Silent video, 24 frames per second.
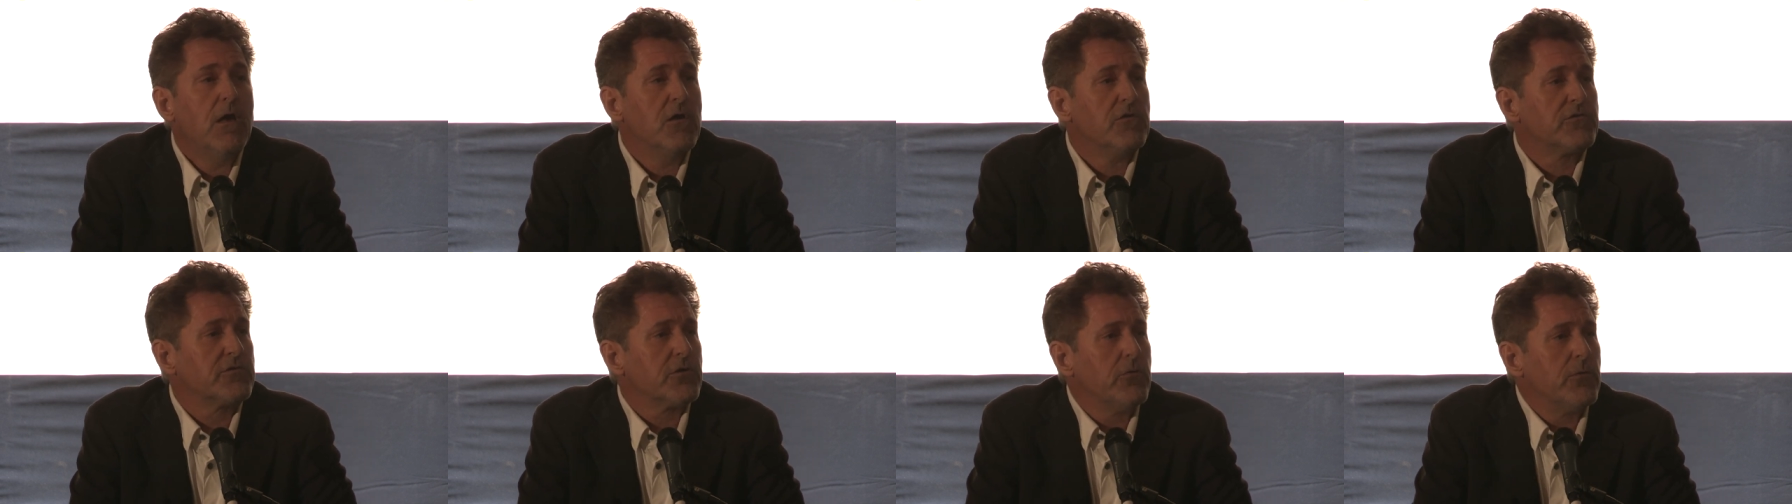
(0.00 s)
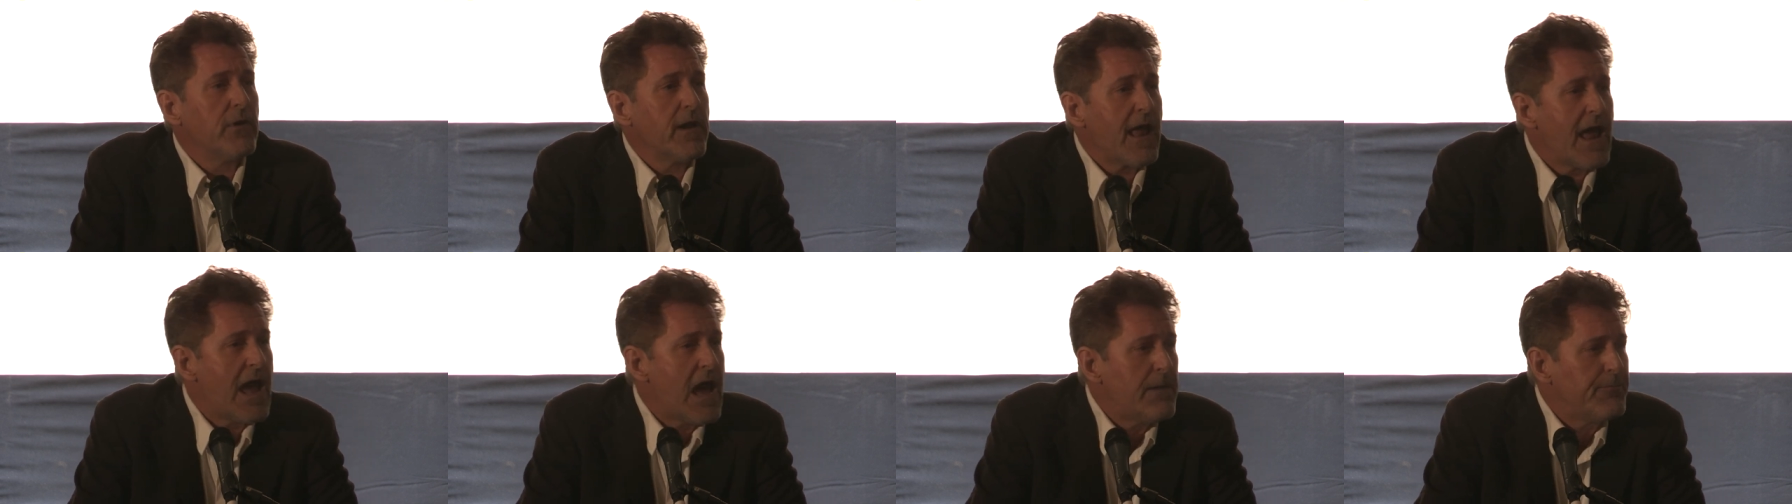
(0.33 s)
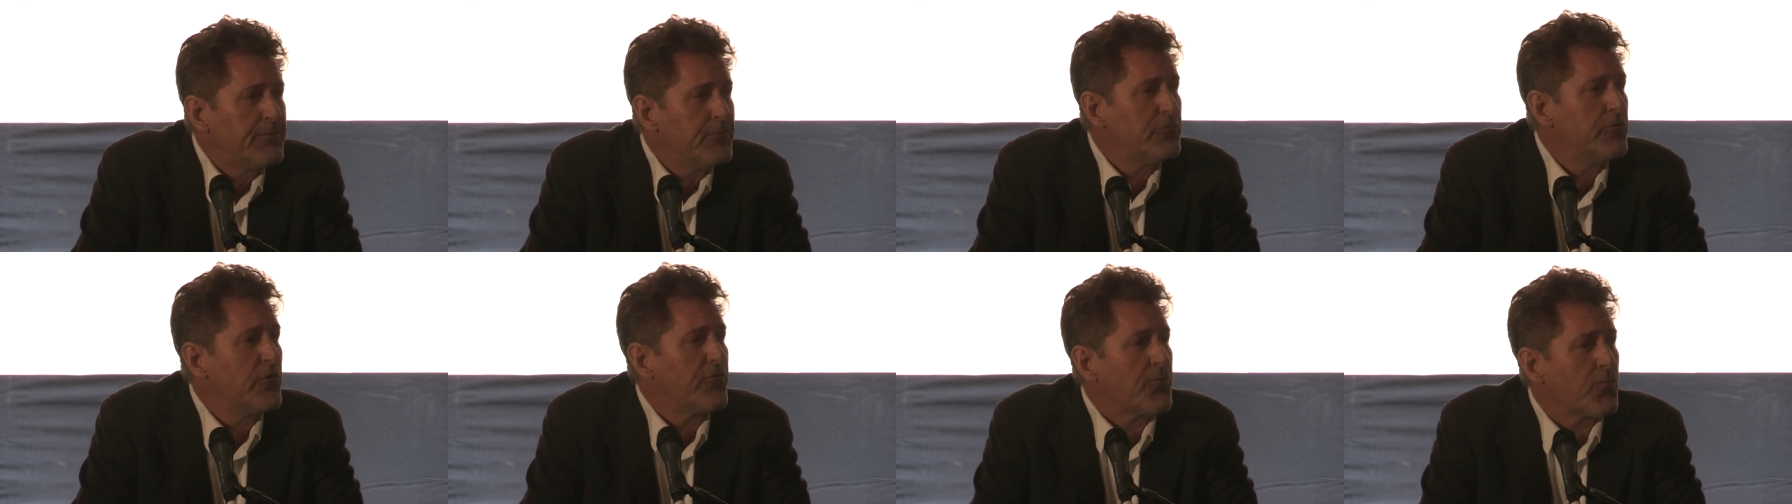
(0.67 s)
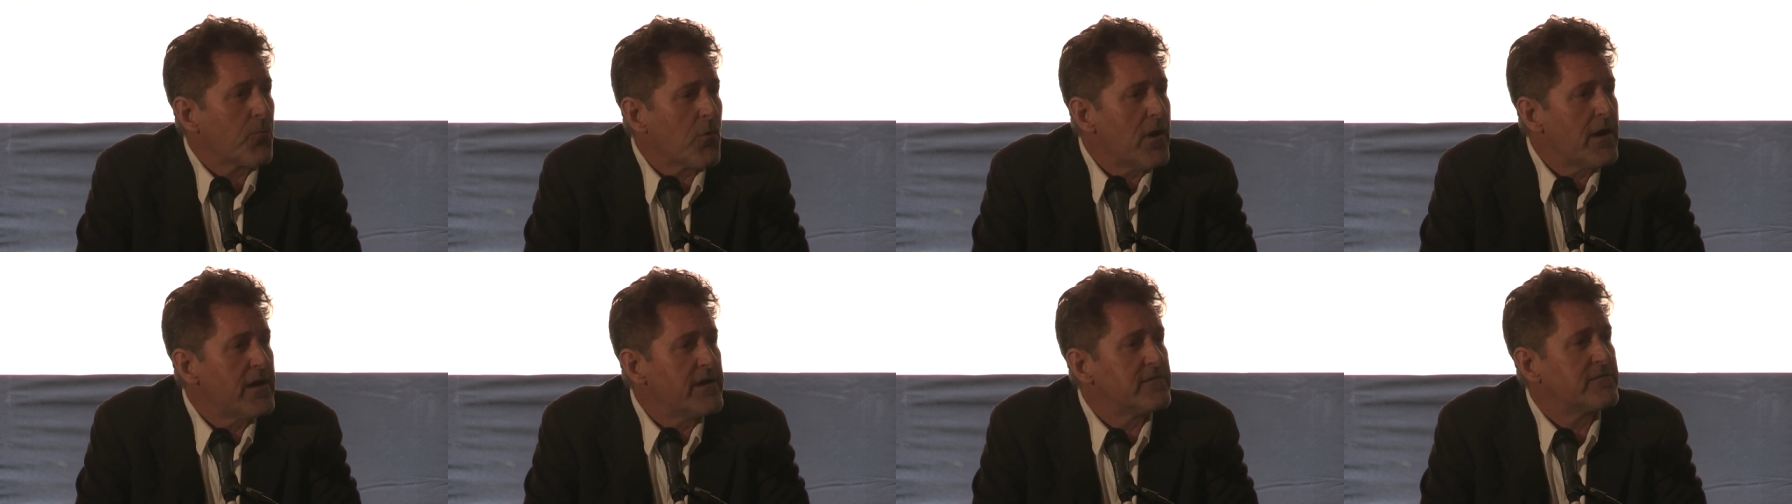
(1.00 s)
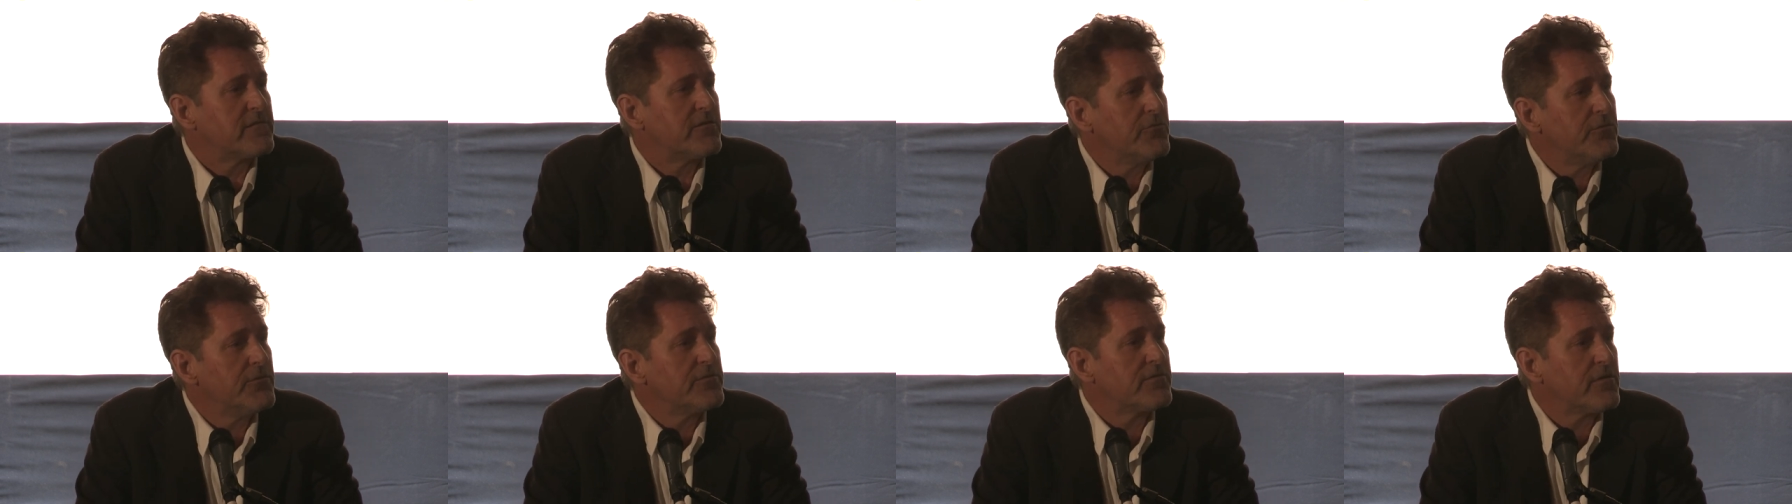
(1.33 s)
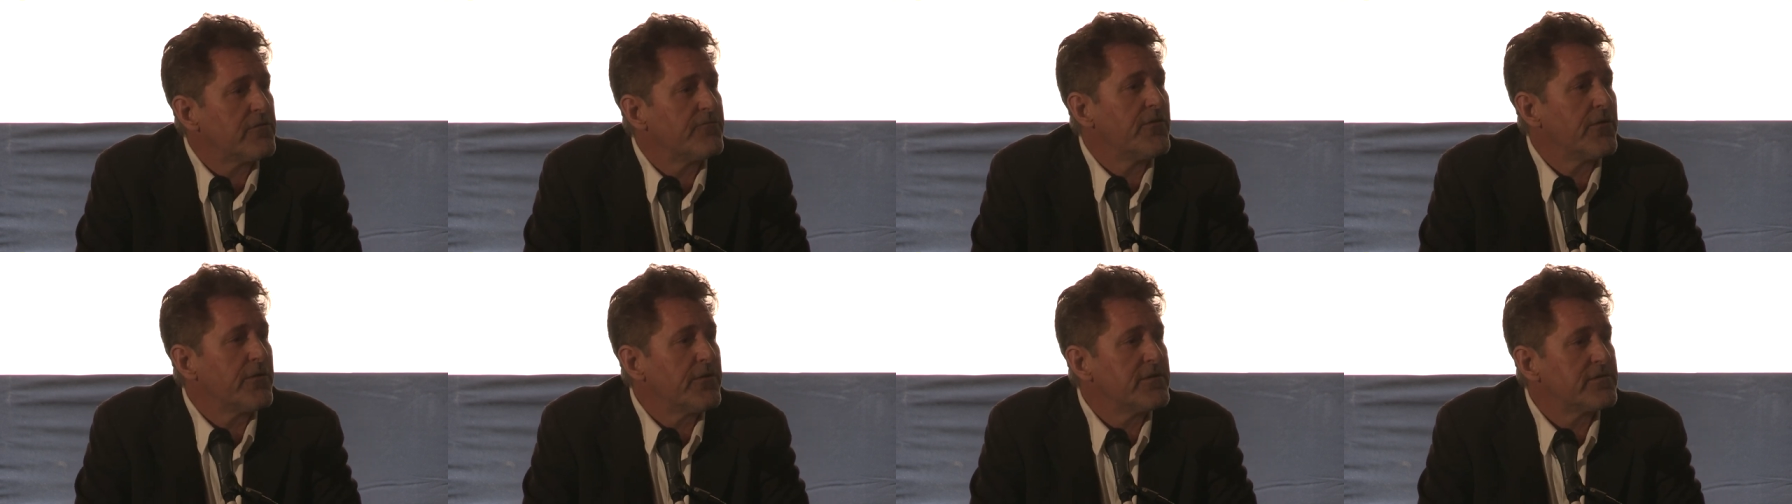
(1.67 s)
So what happened with rights? it was
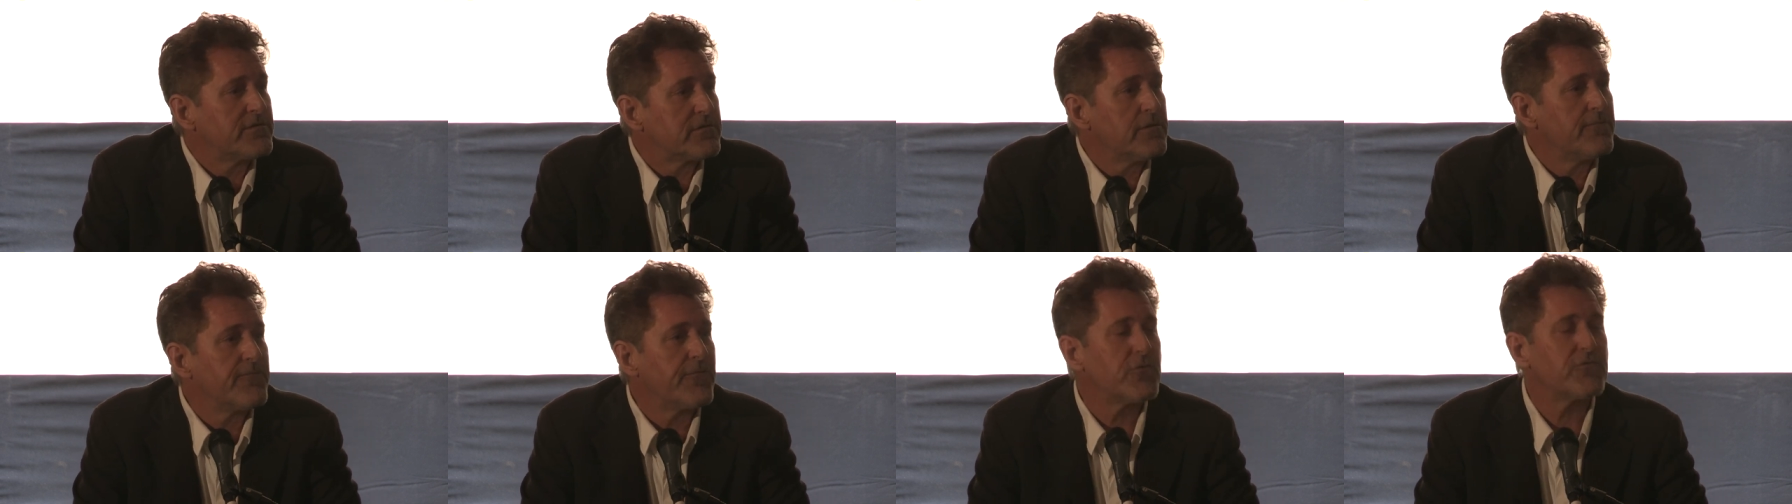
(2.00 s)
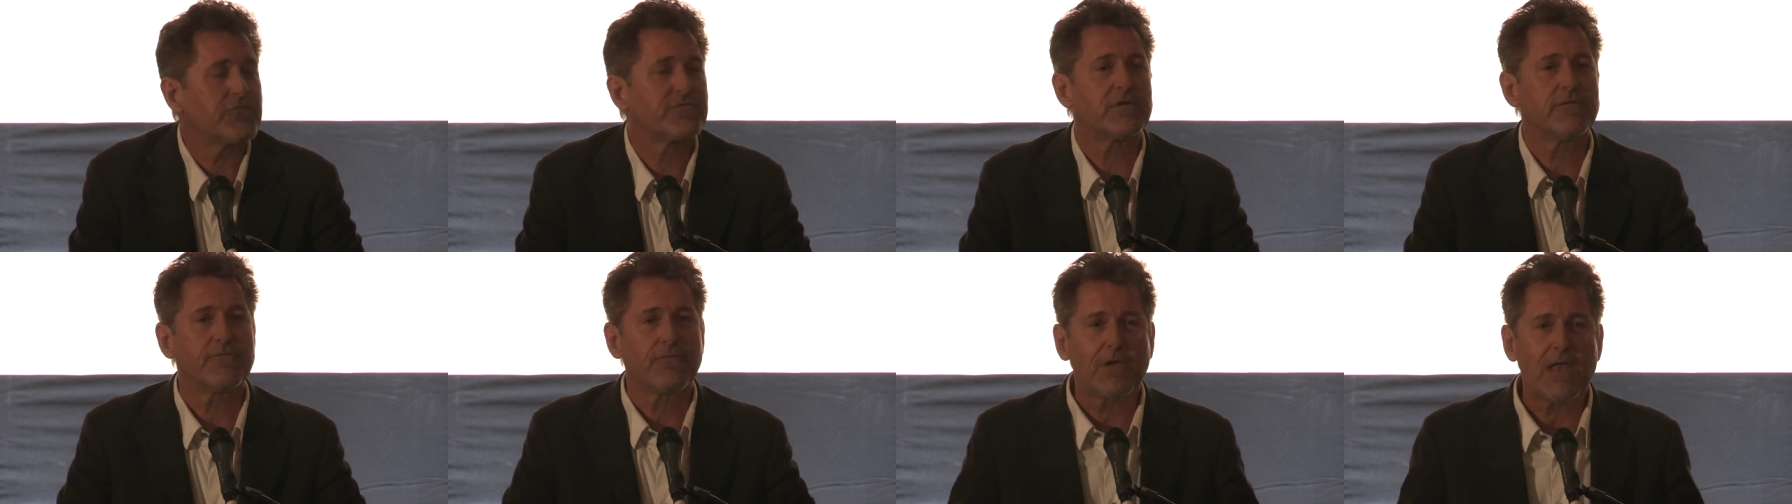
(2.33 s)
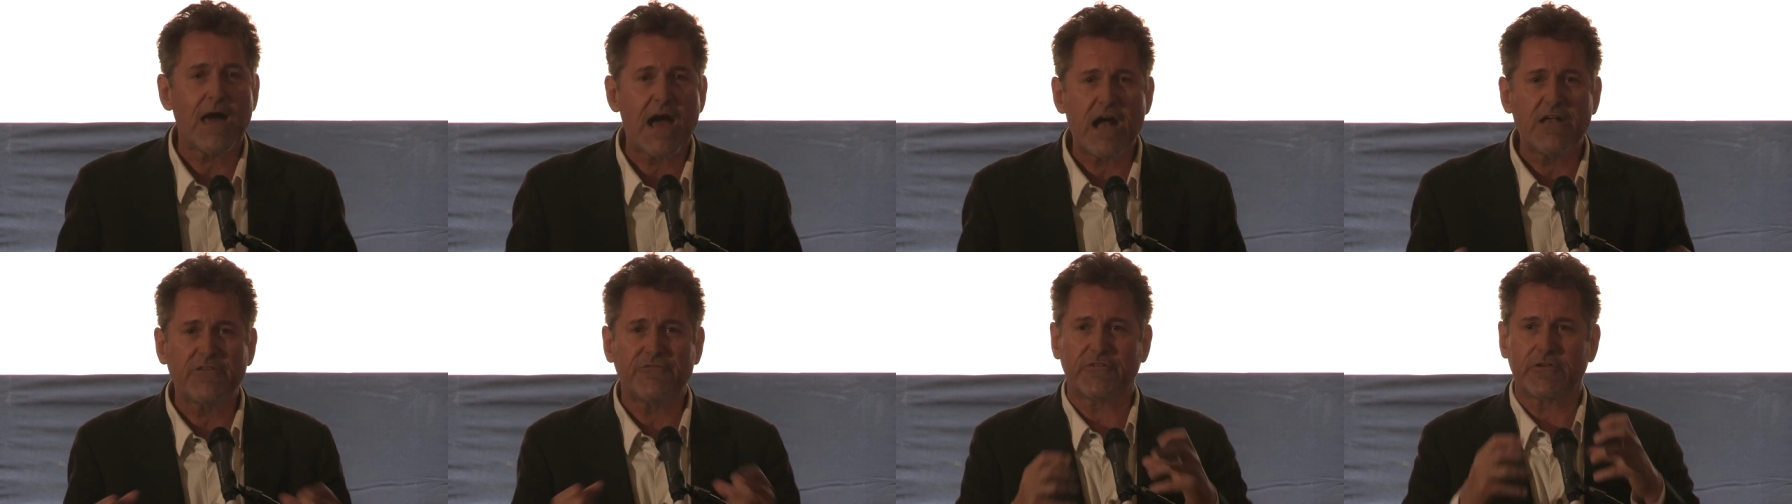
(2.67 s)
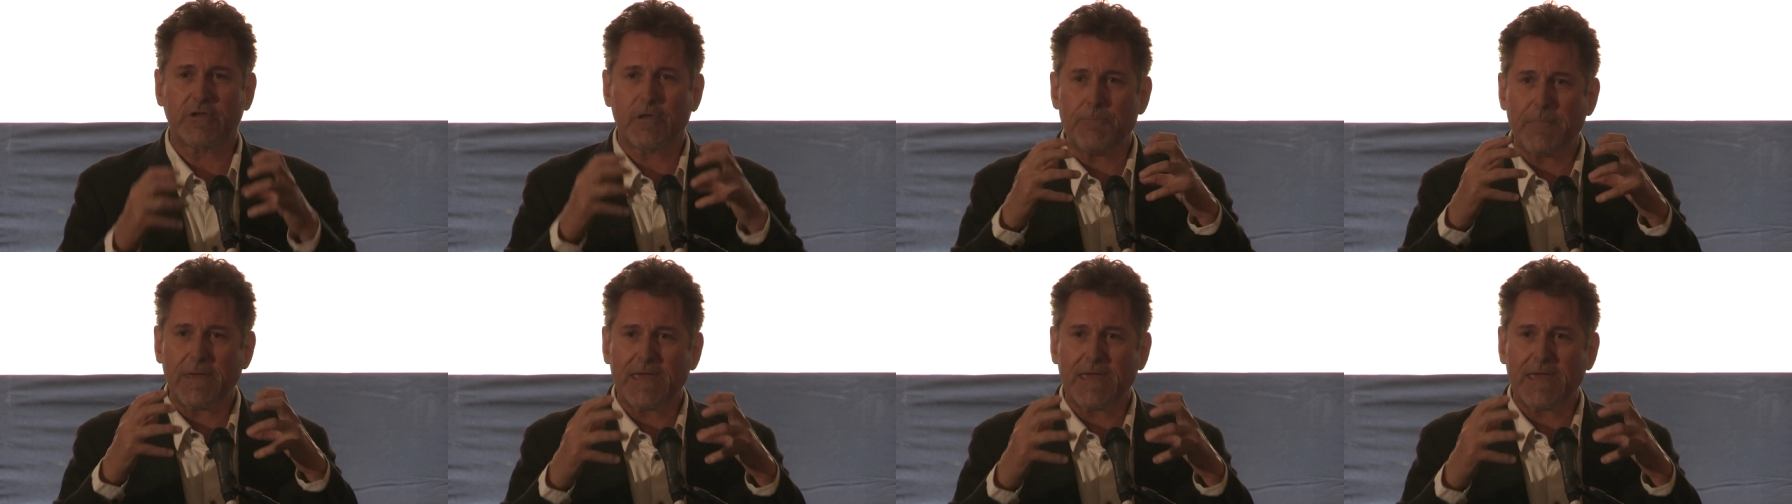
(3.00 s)
a very subversive logic.